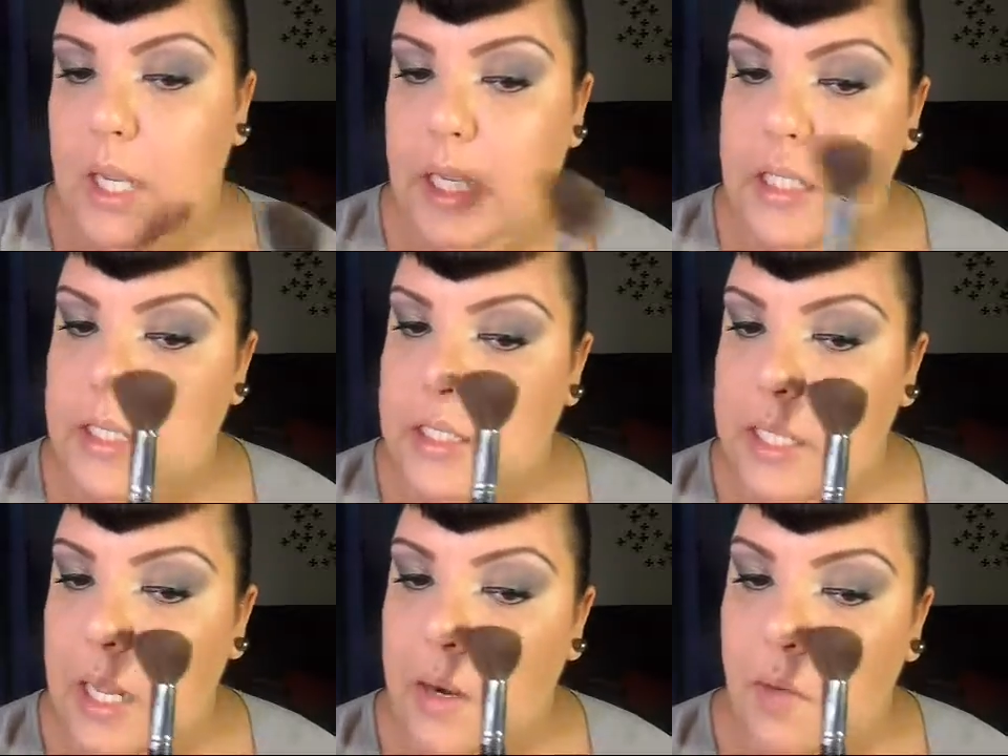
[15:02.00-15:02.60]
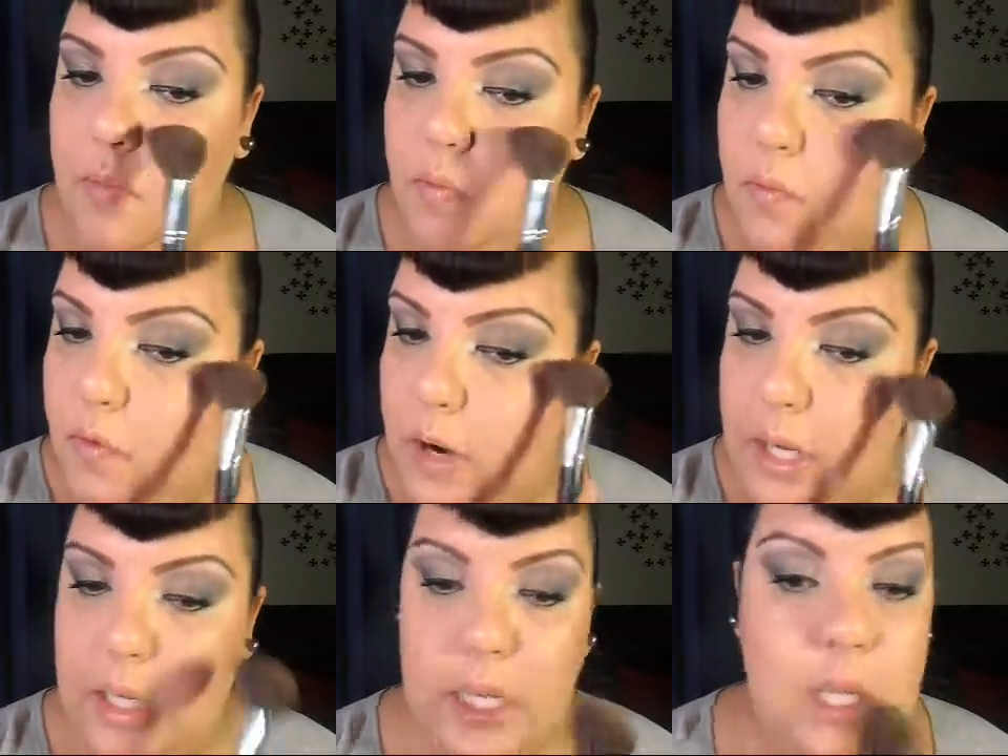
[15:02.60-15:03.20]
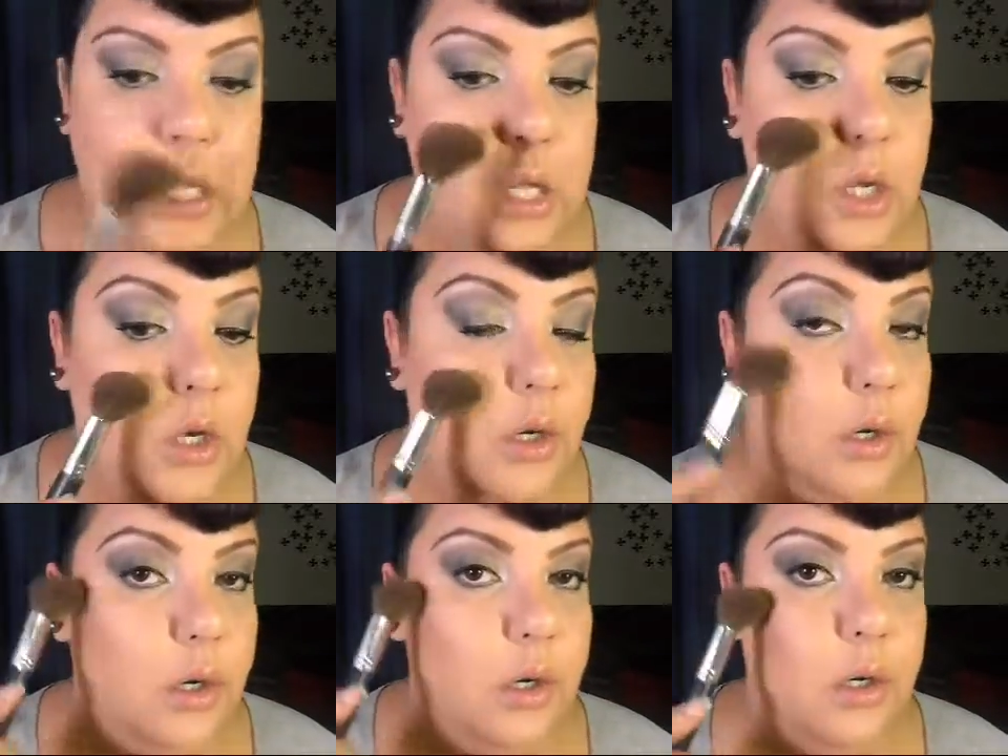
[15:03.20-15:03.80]
instead of right
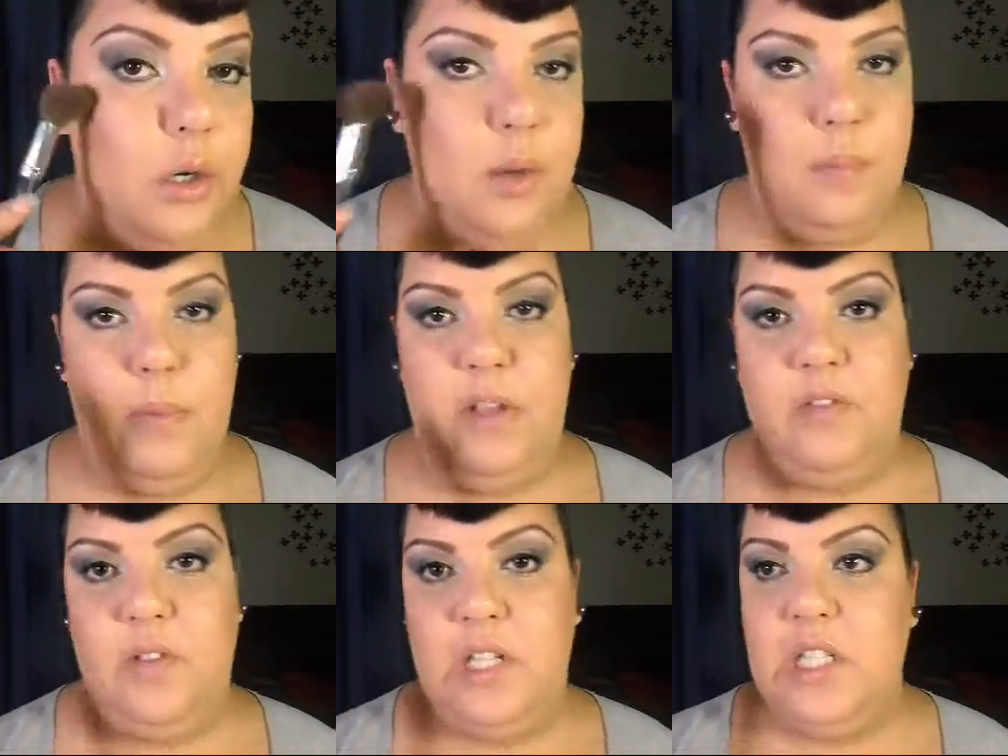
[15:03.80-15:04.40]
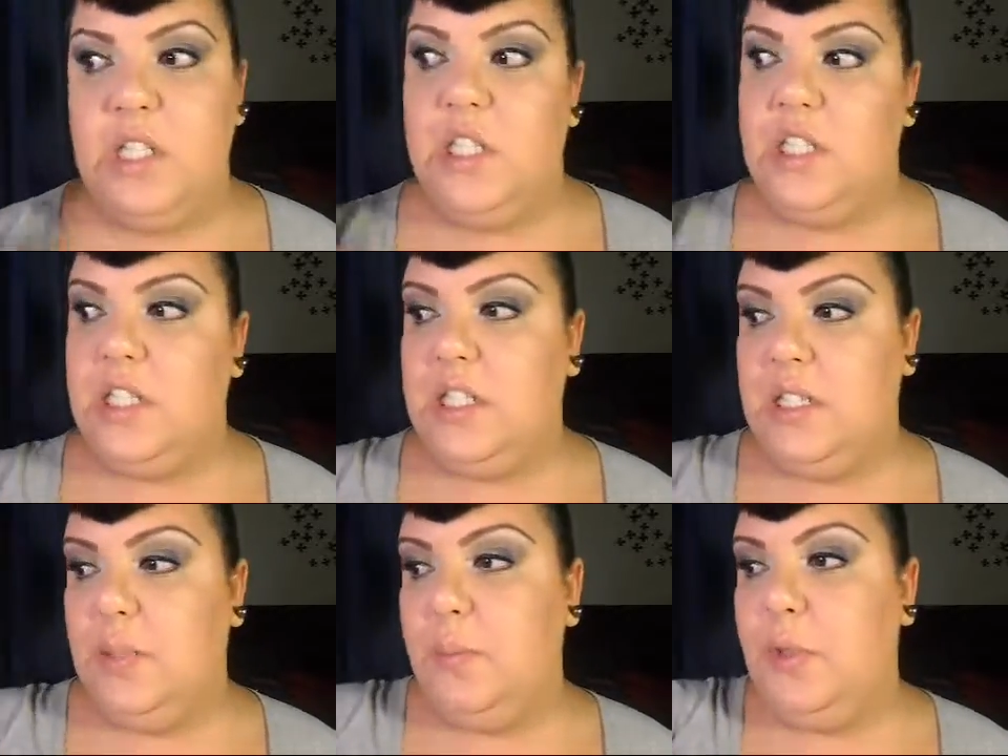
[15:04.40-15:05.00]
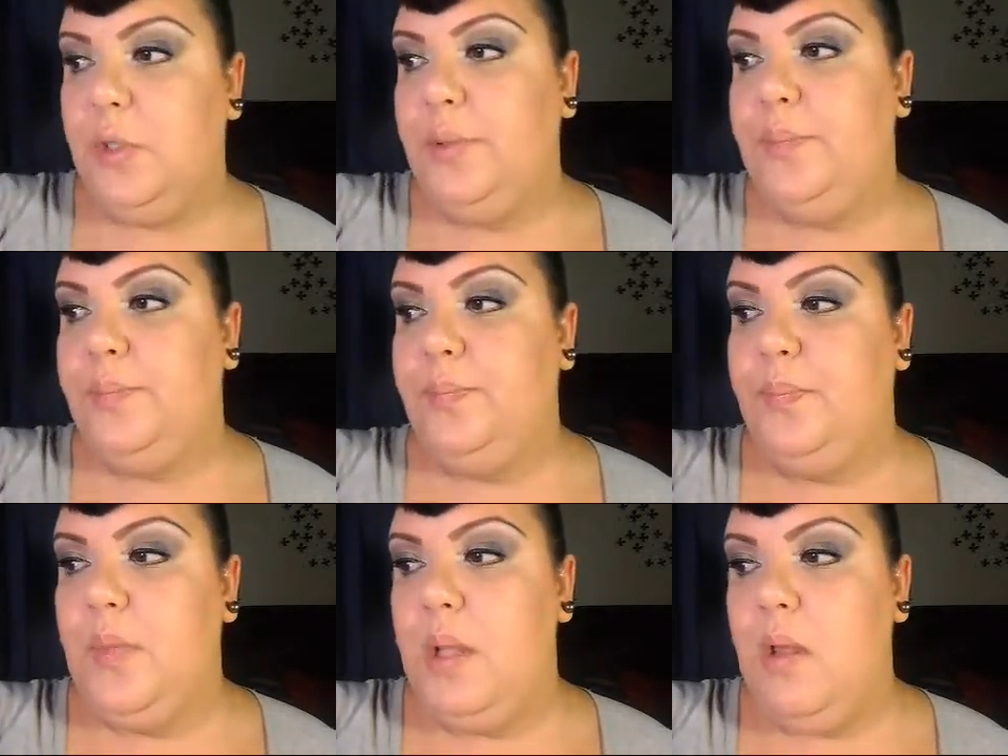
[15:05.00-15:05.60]
here, my face looks slimmer,
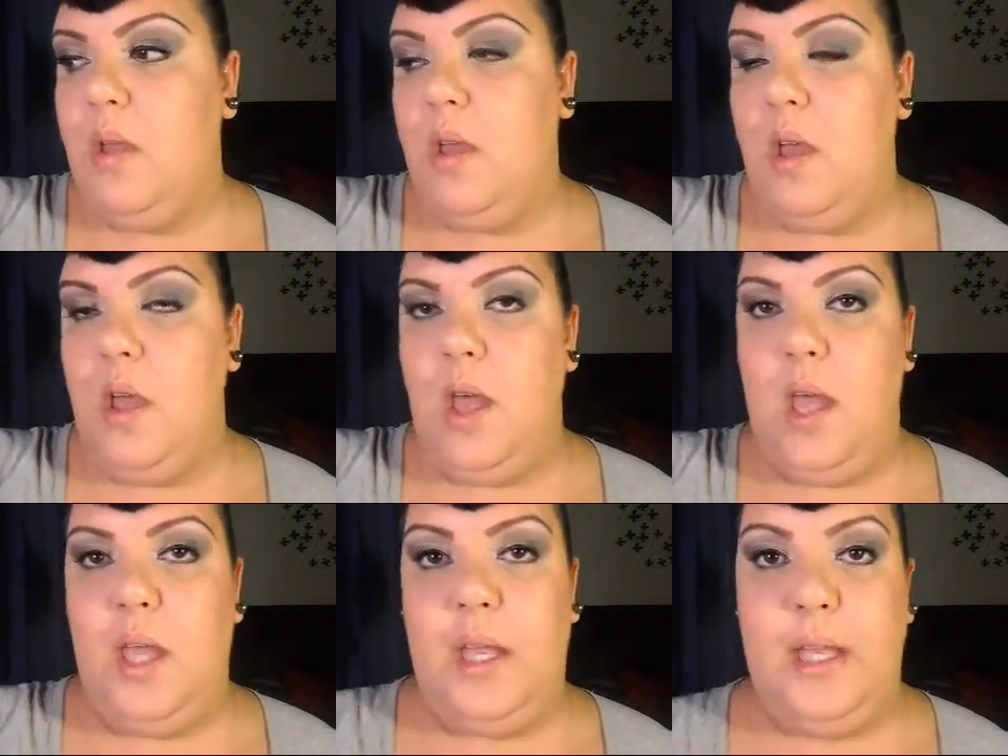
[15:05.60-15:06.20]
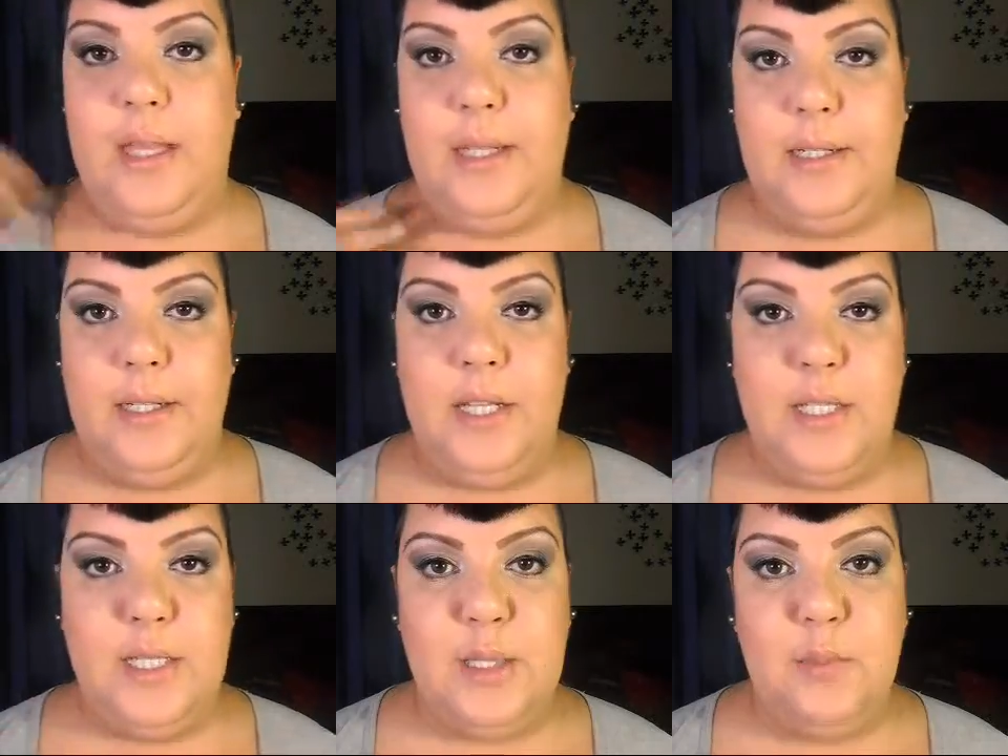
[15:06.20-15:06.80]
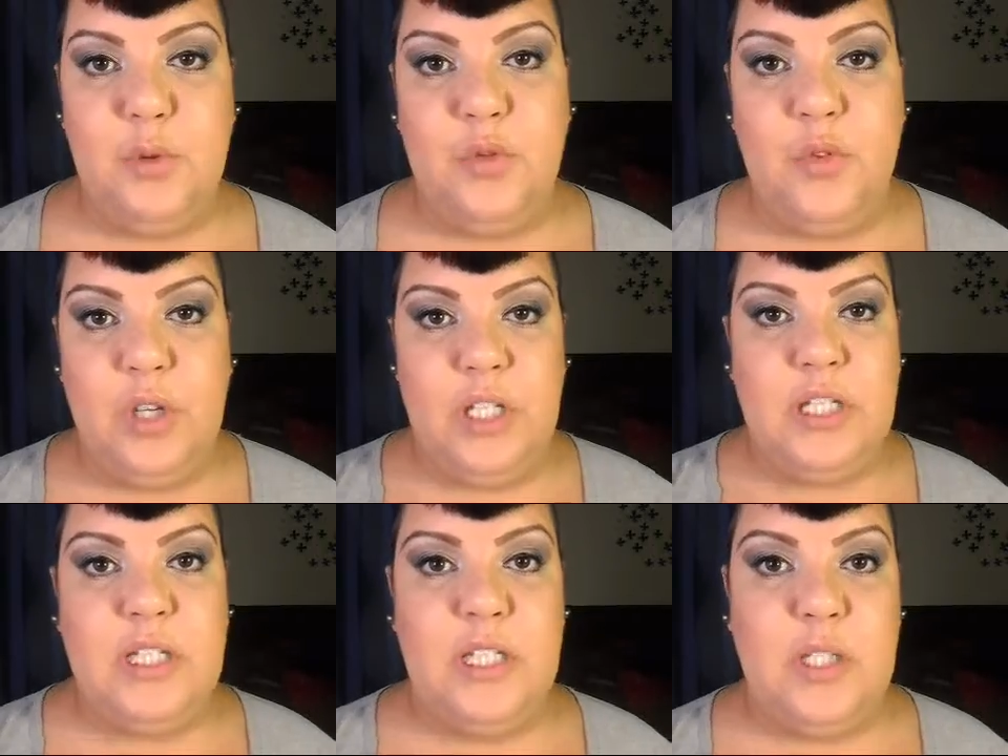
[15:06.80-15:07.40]
and a slimmer
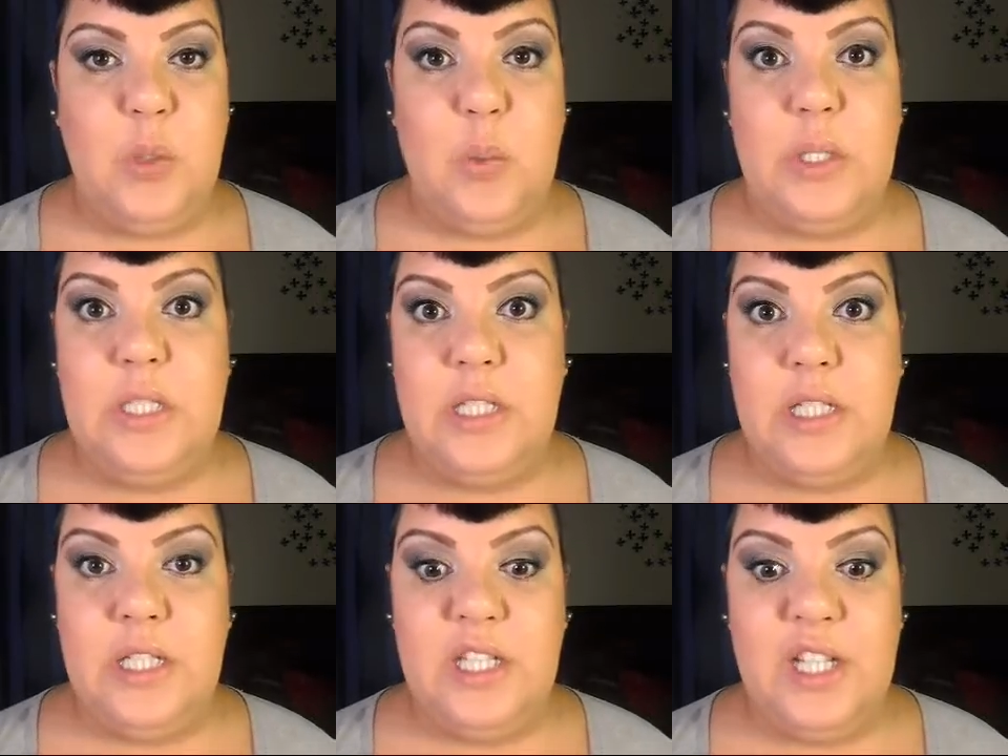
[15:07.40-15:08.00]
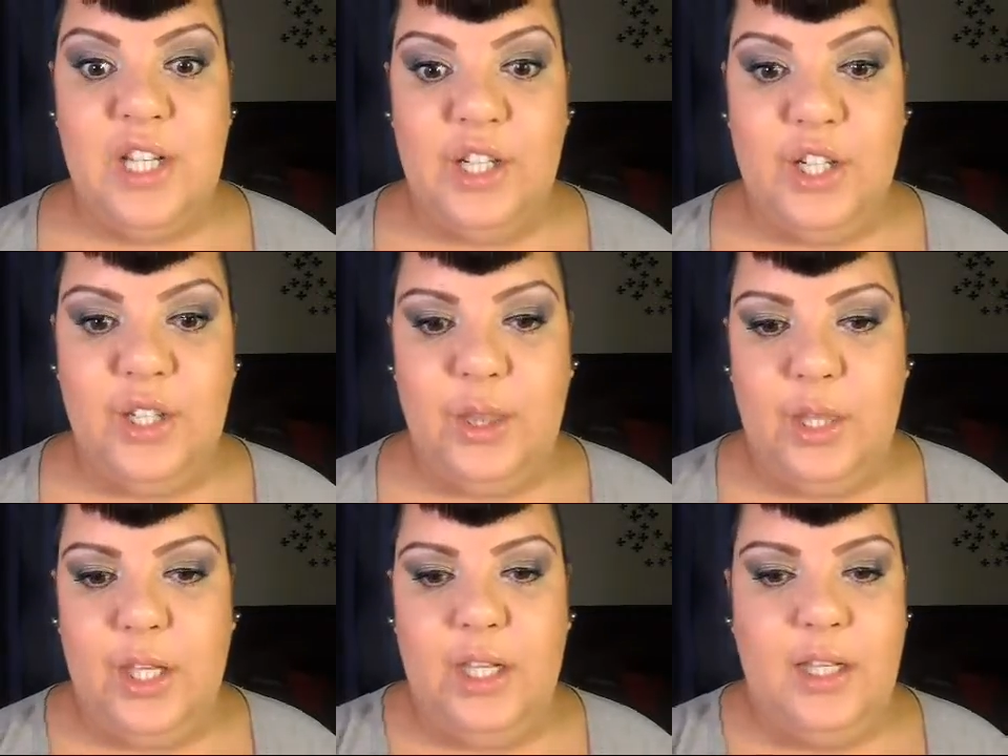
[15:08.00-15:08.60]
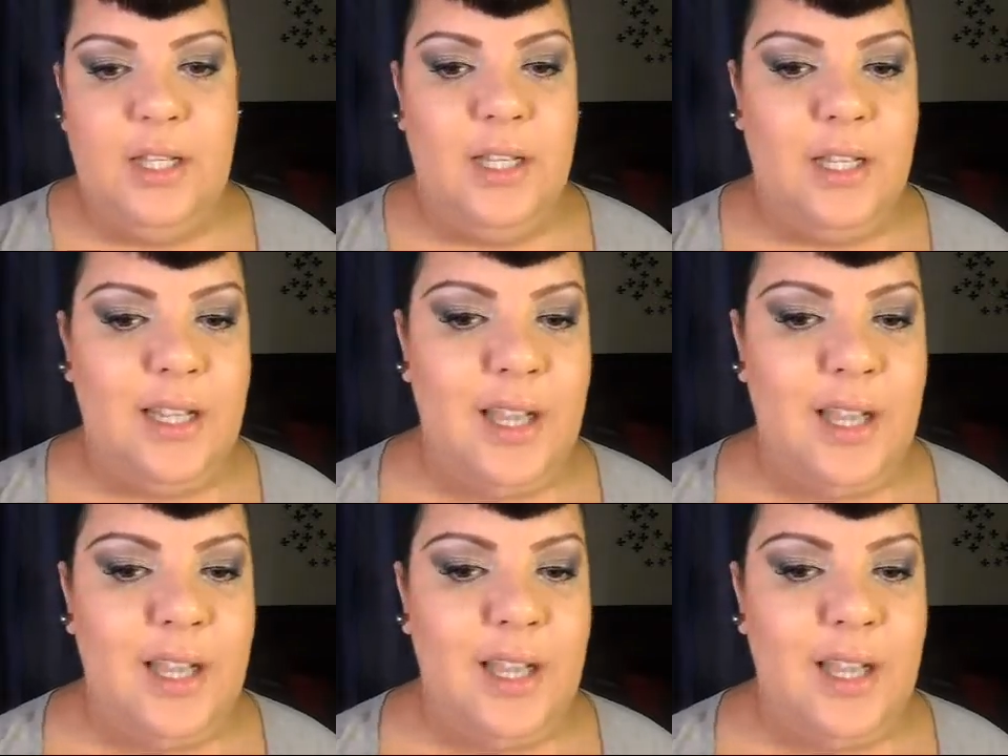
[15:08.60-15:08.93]
face is always good thing.